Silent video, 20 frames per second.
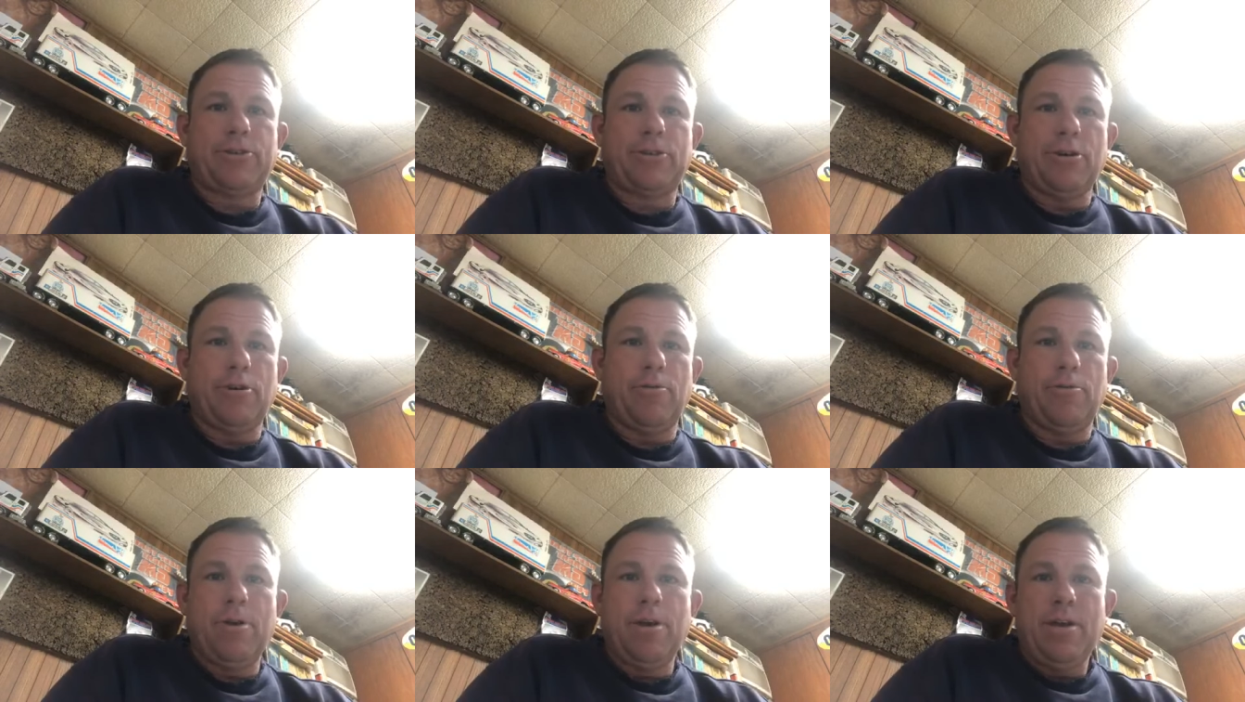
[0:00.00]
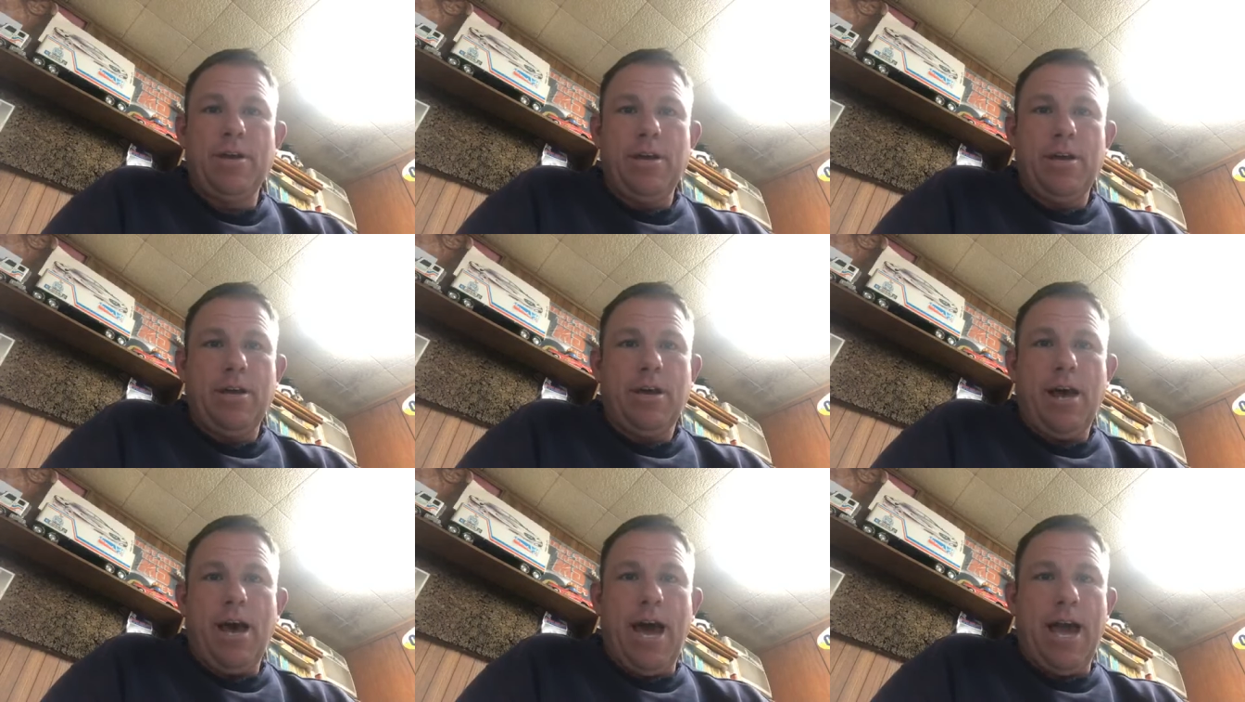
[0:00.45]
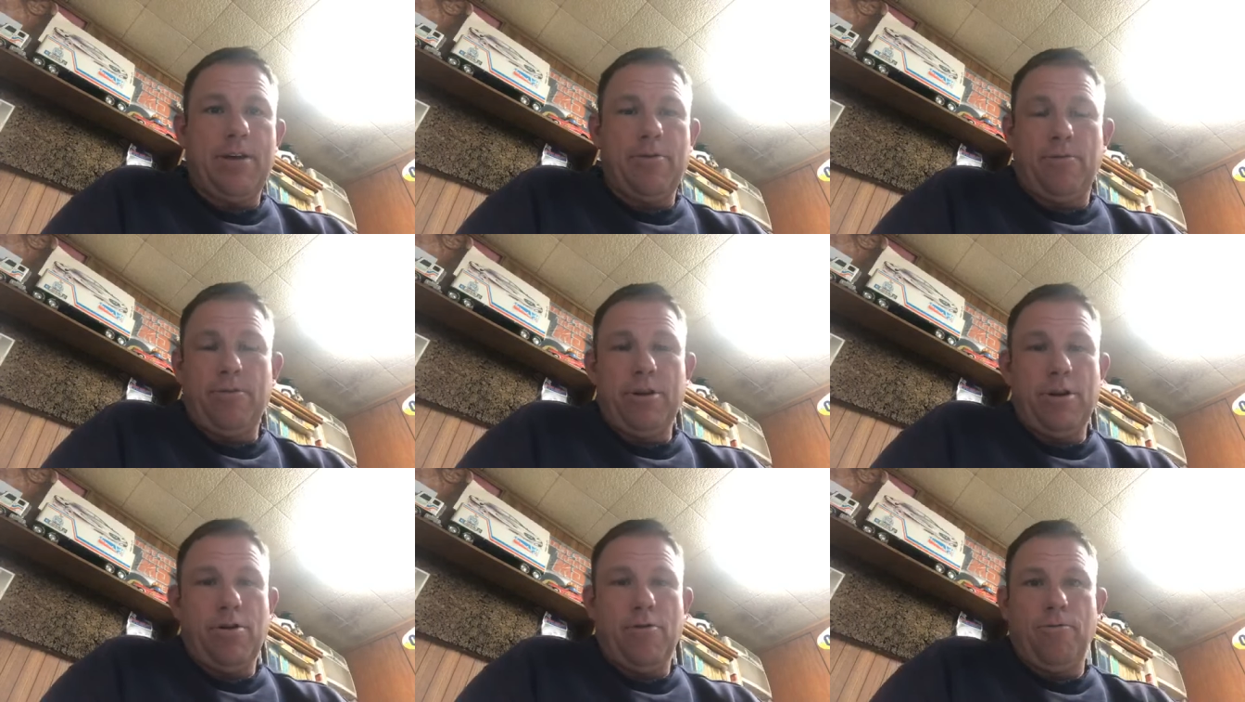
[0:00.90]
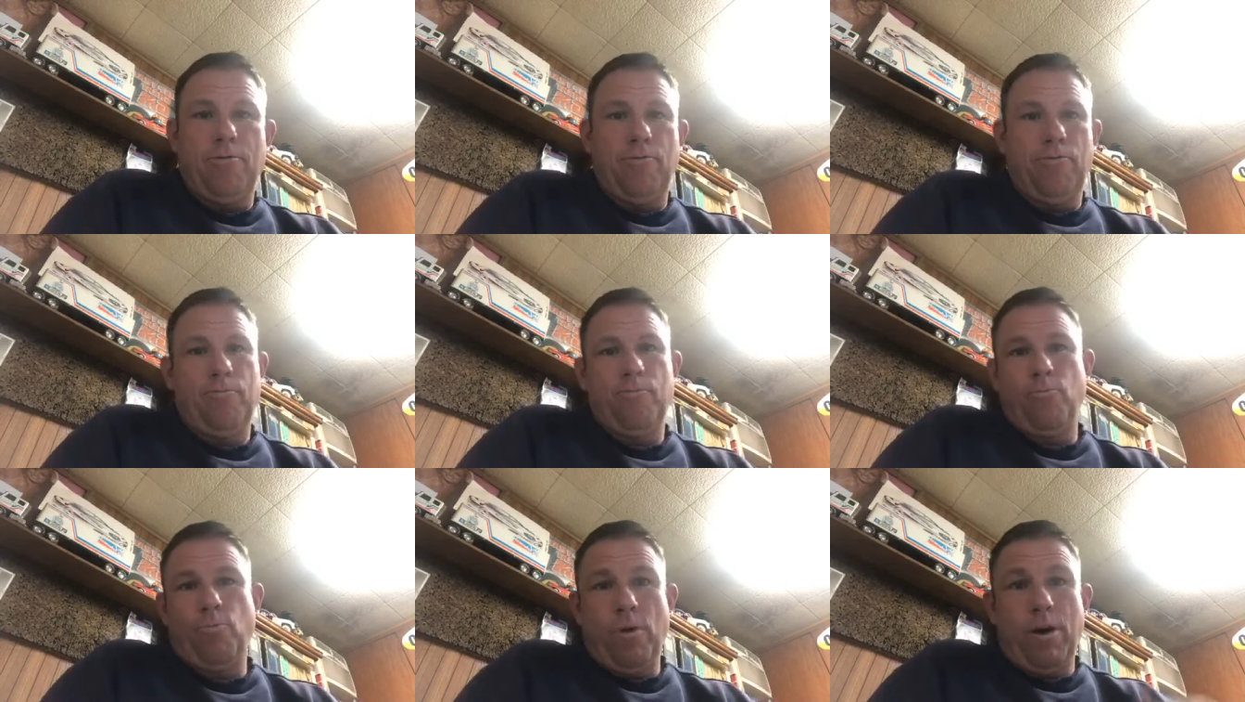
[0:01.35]
So I don't
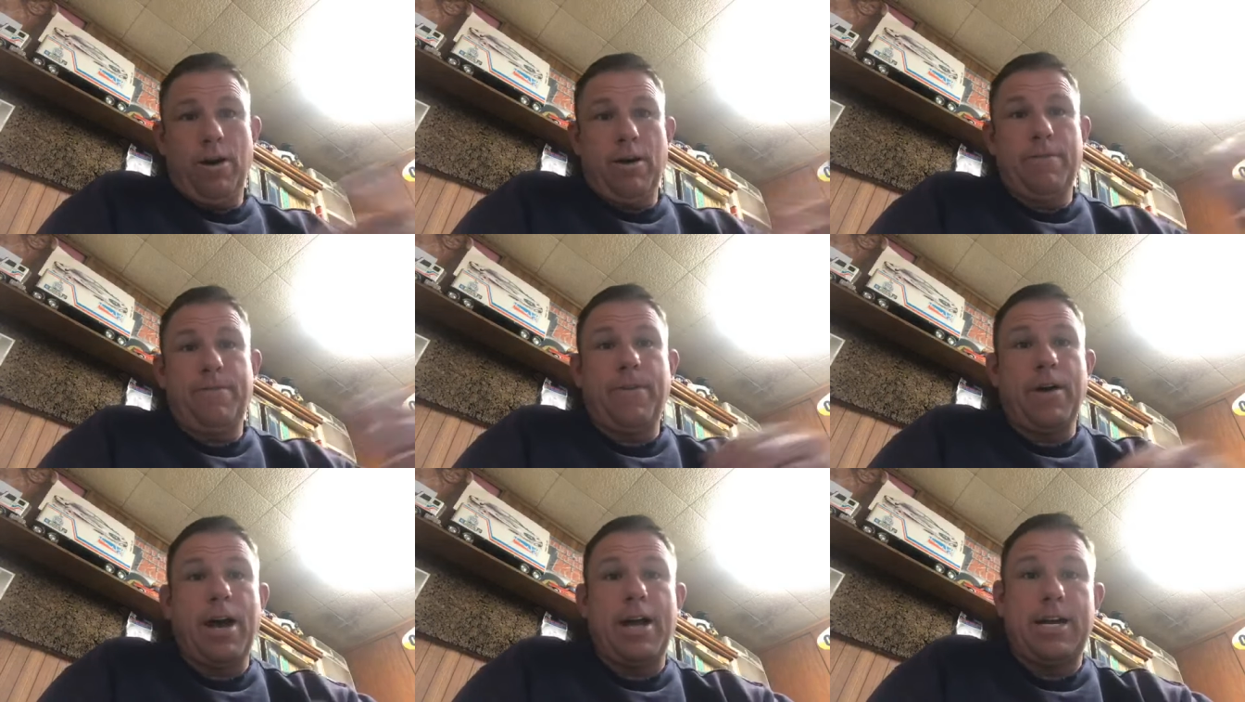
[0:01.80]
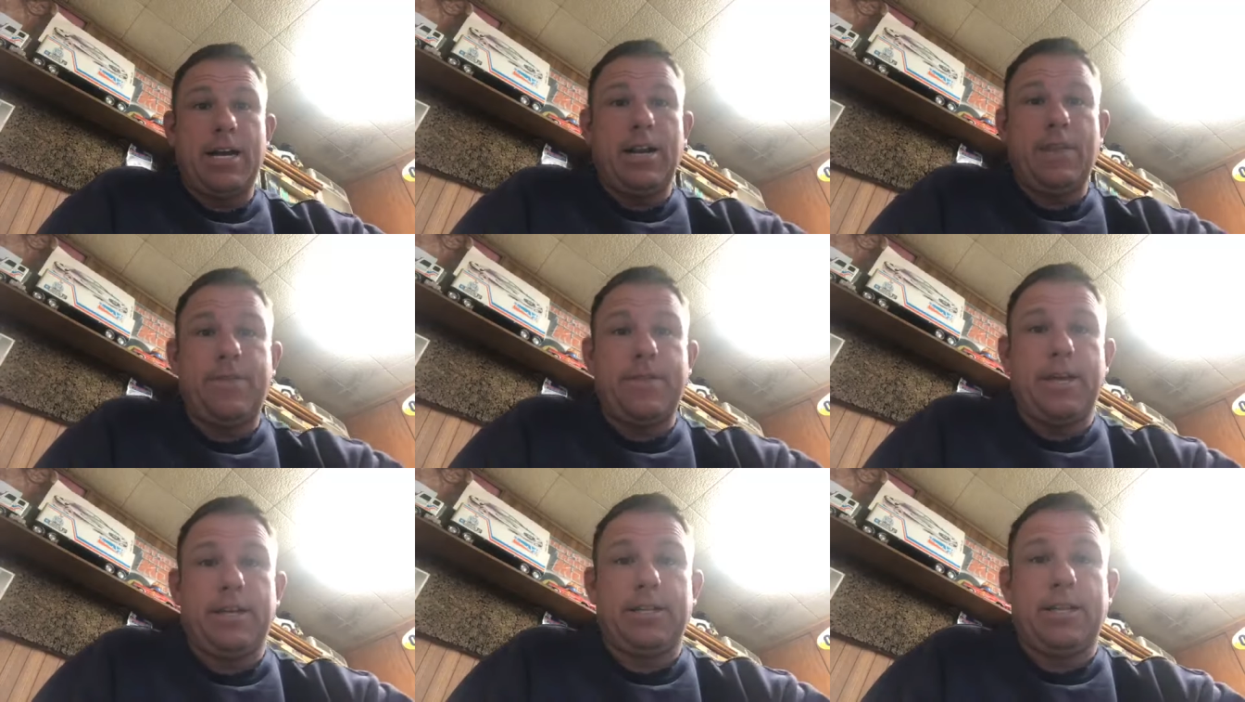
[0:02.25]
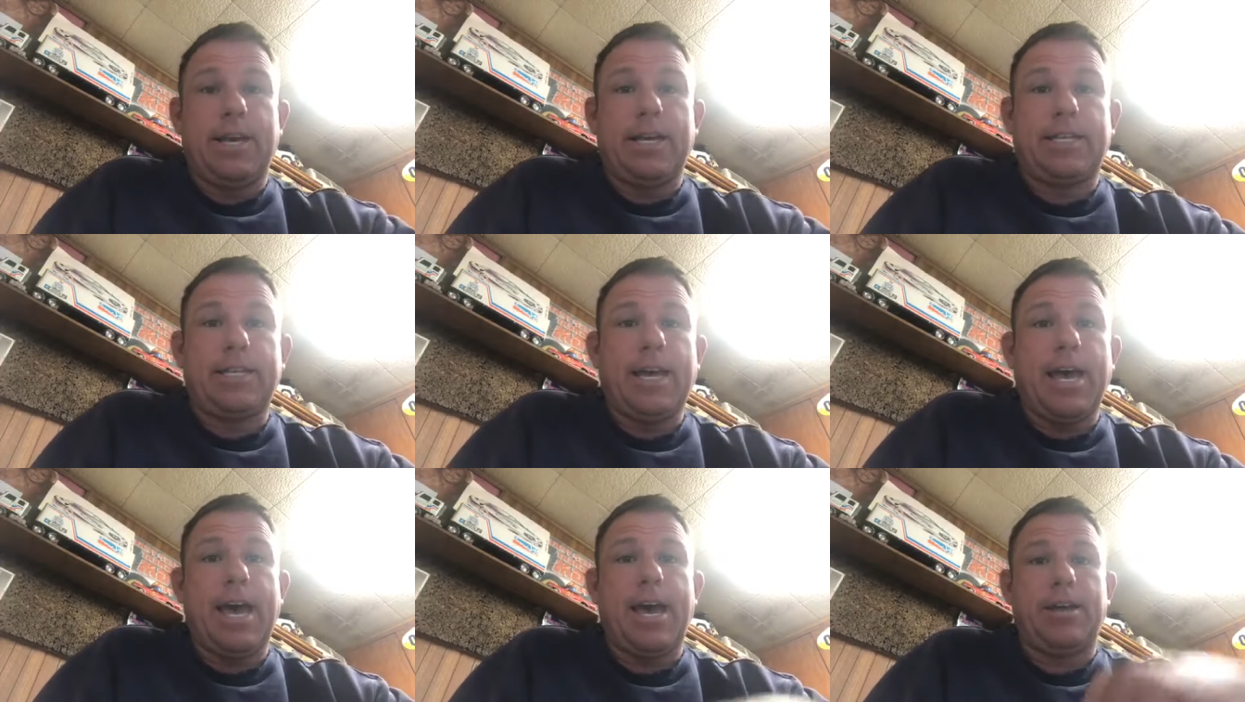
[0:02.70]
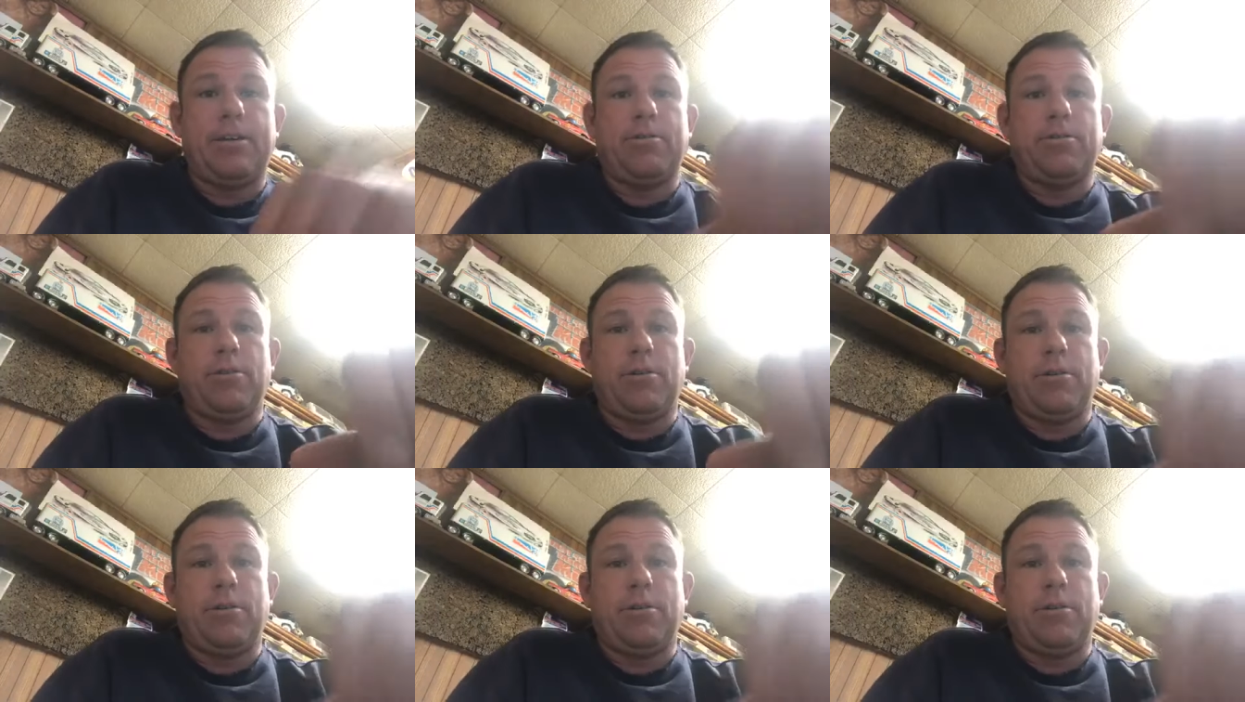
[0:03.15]
know where to find anything like that